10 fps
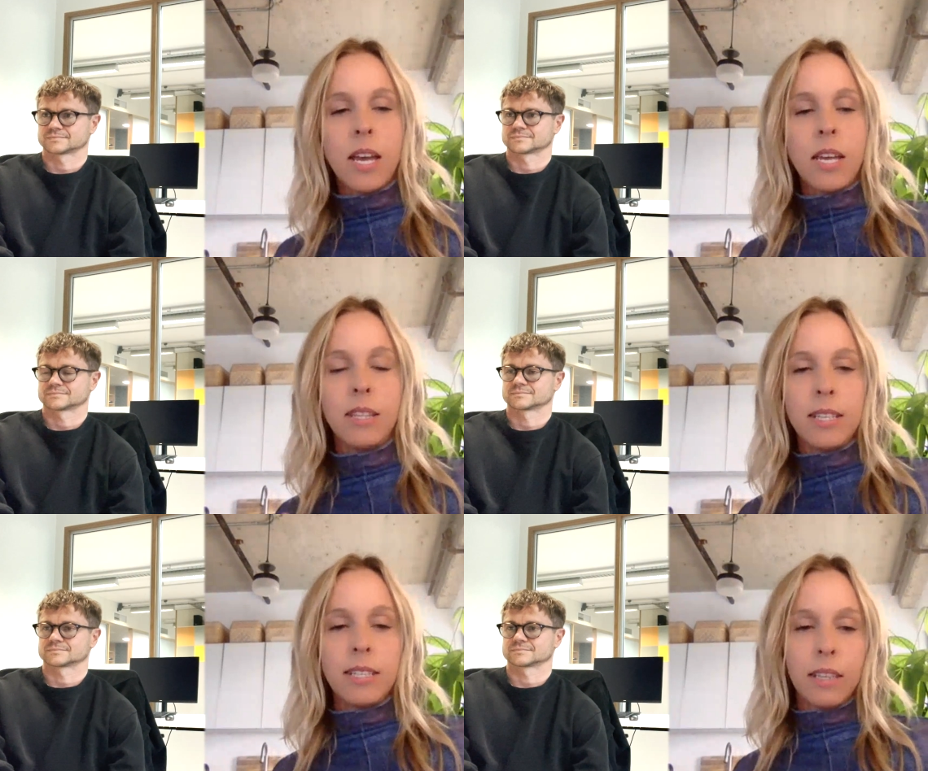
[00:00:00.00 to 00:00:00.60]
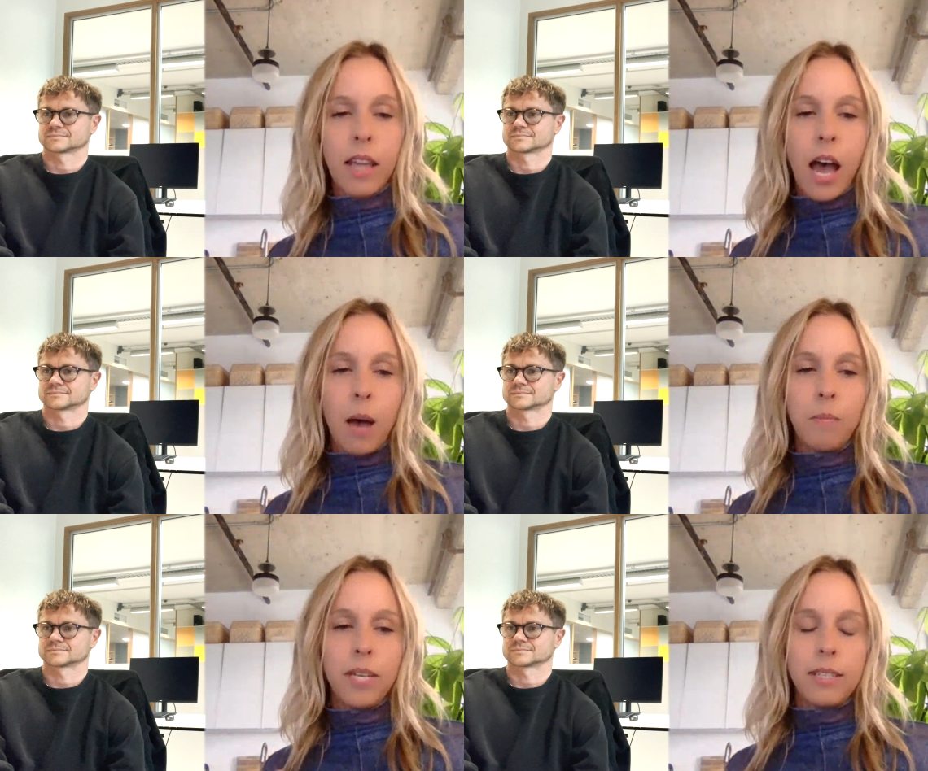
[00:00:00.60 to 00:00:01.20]
Speaker 1: And the
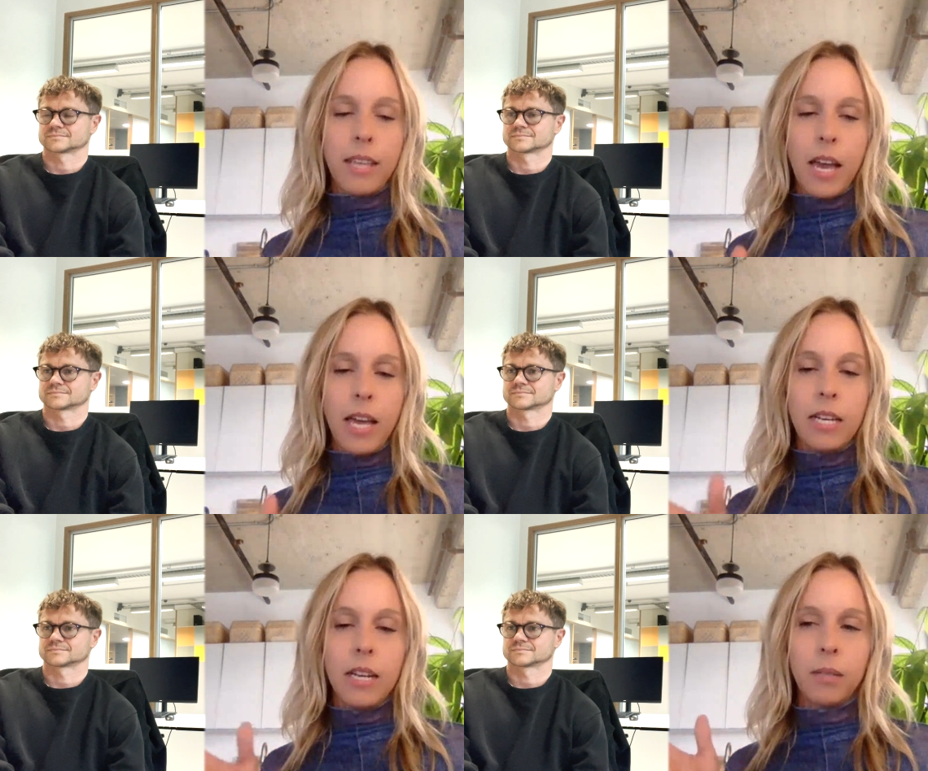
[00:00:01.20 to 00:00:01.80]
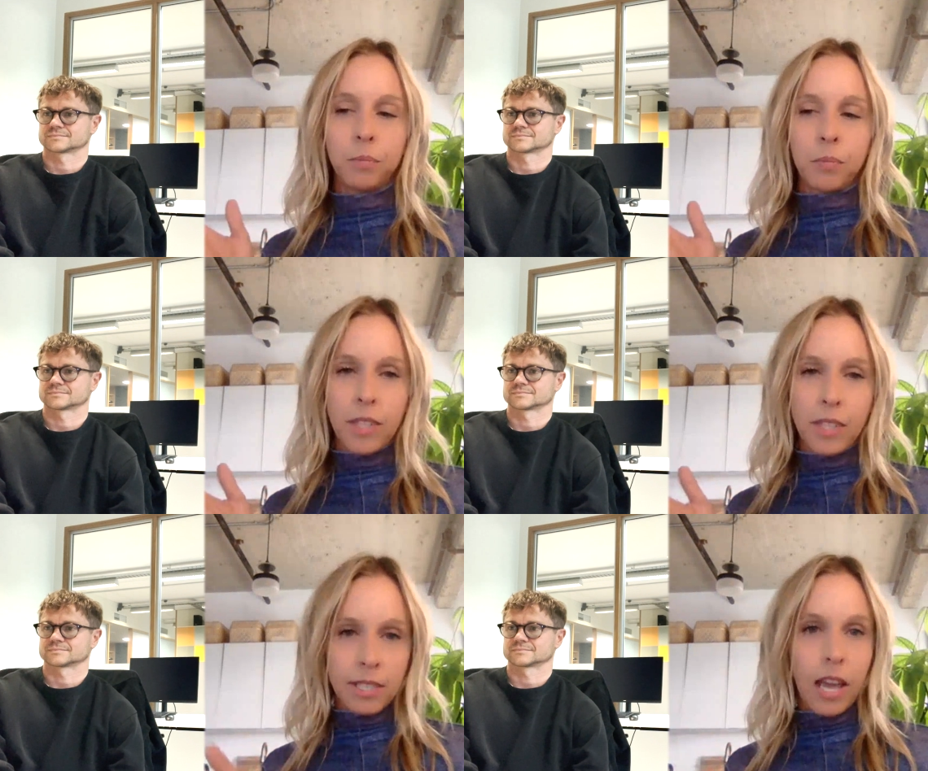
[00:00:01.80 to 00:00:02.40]
slab is then
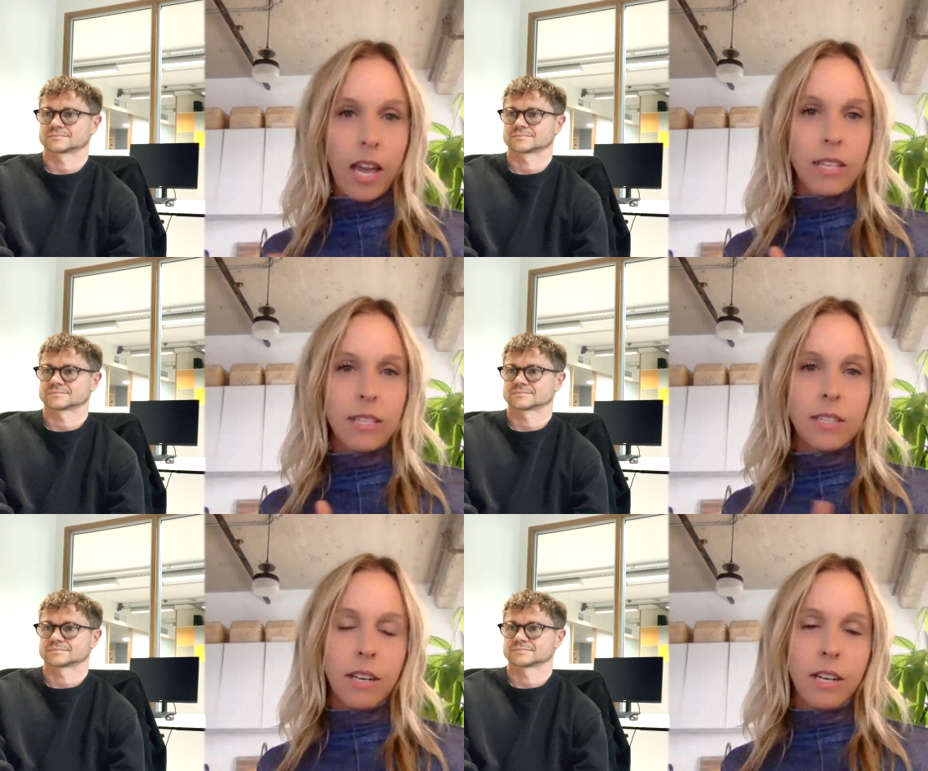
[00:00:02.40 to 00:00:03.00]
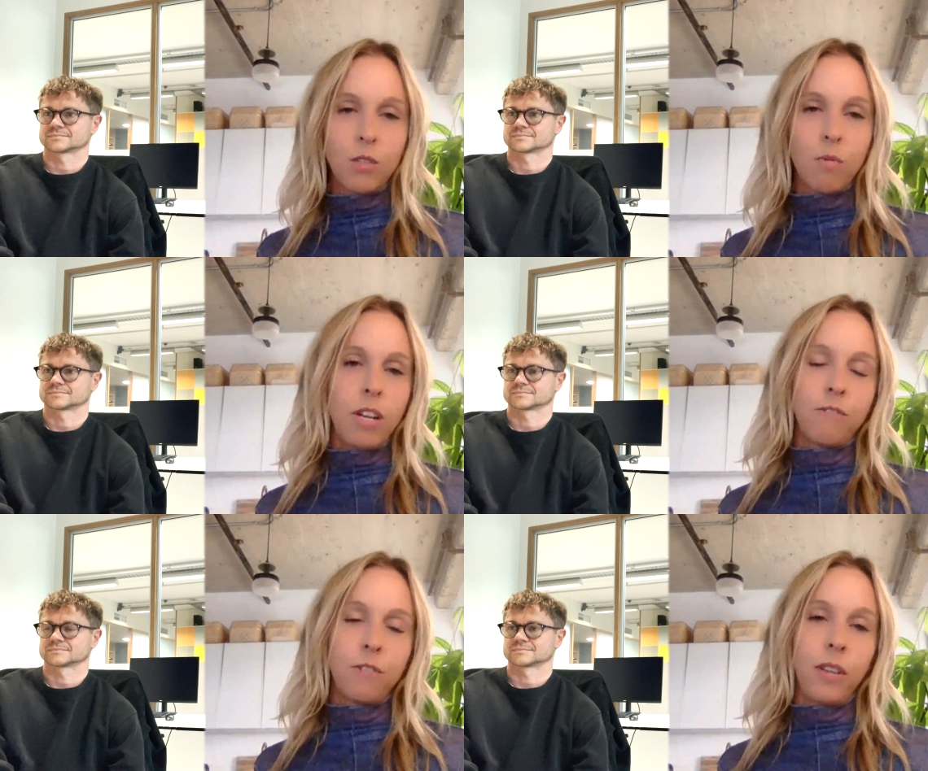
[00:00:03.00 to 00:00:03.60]
sliced and it's
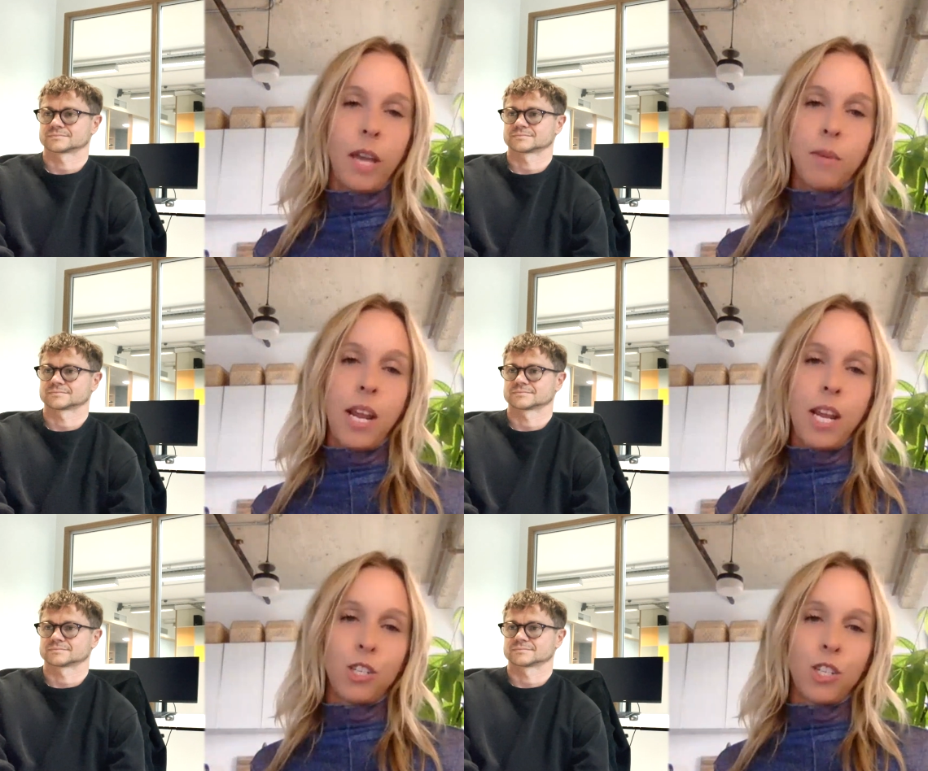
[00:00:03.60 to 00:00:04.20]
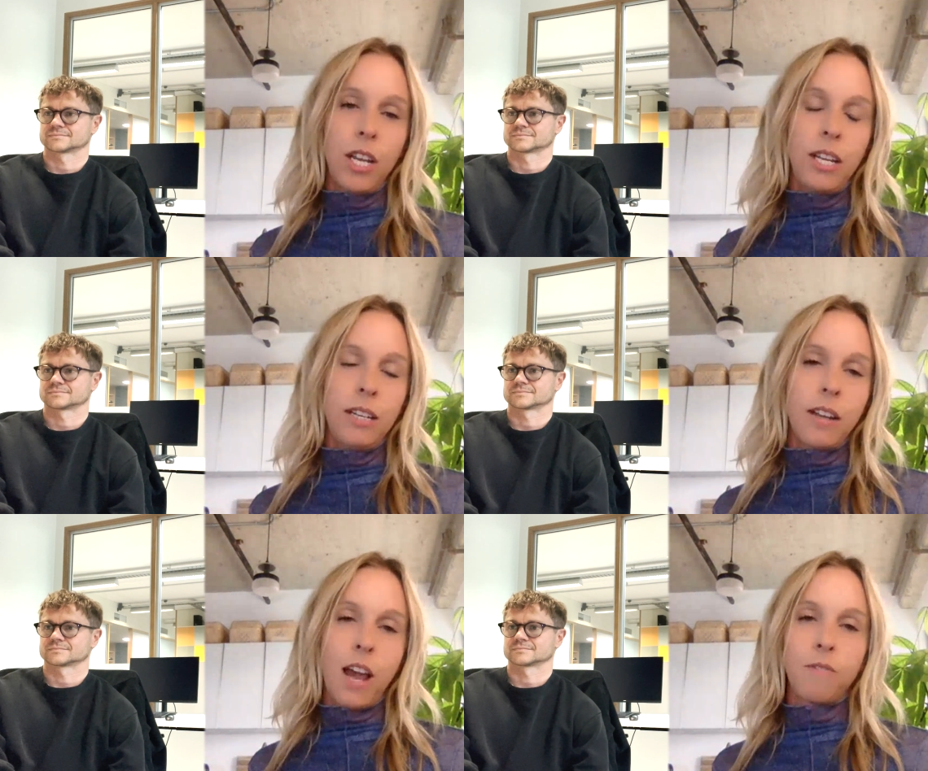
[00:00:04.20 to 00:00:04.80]
ready for
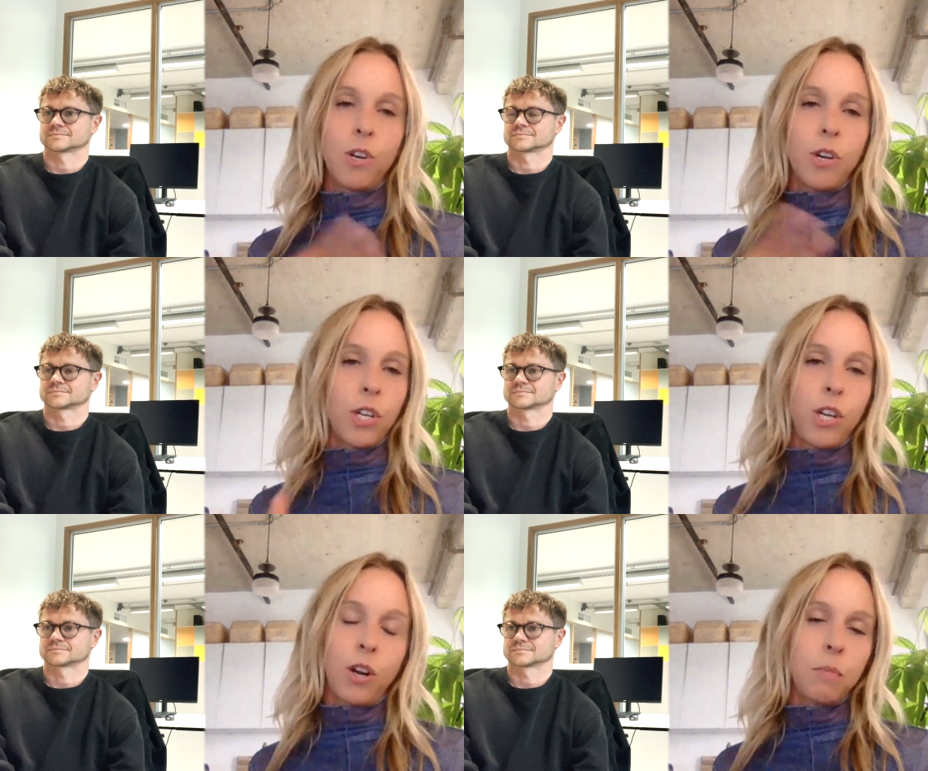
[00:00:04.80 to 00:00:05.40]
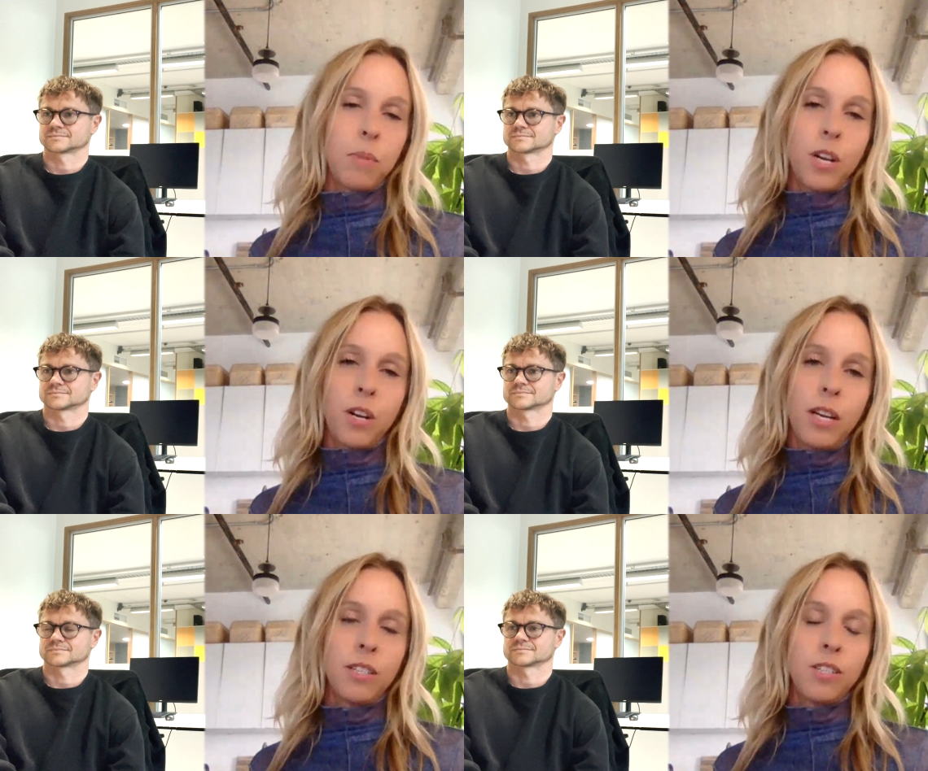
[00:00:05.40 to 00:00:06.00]
lamination after a curing
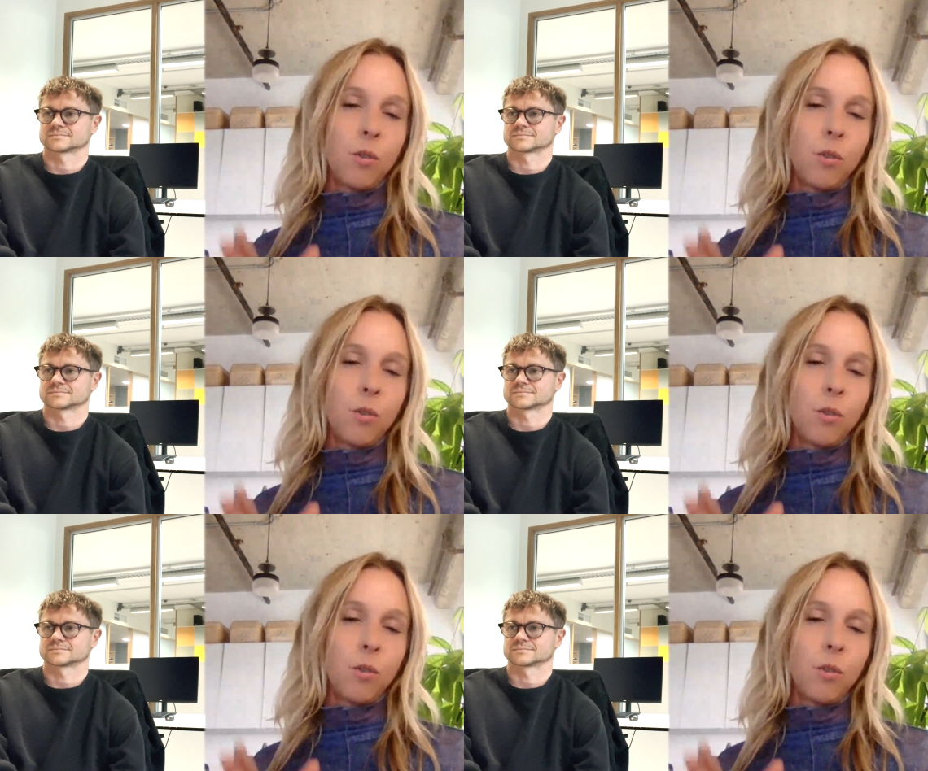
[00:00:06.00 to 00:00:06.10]
period.